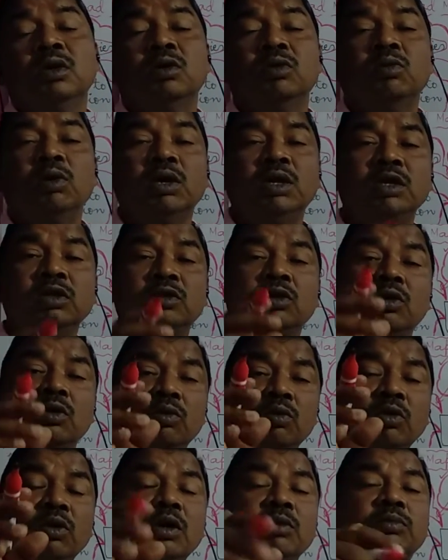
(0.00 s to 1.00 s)
what is the
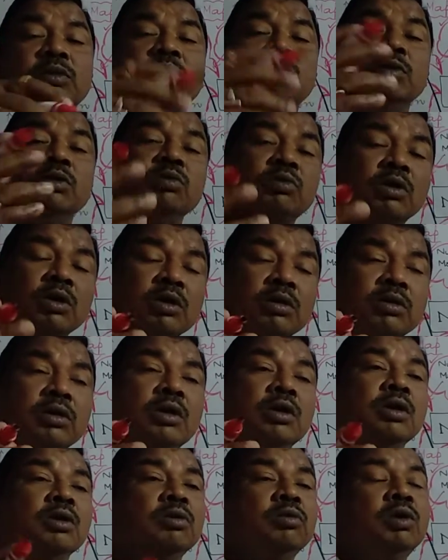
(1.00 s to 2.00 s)
role of the mucus,
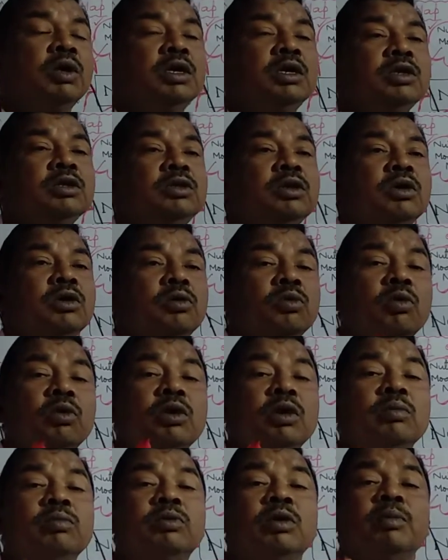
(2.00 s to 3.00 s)
what is the role
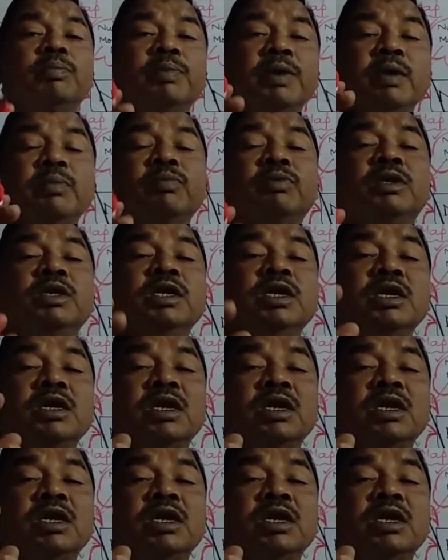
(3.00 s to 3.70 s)
of the pepsin,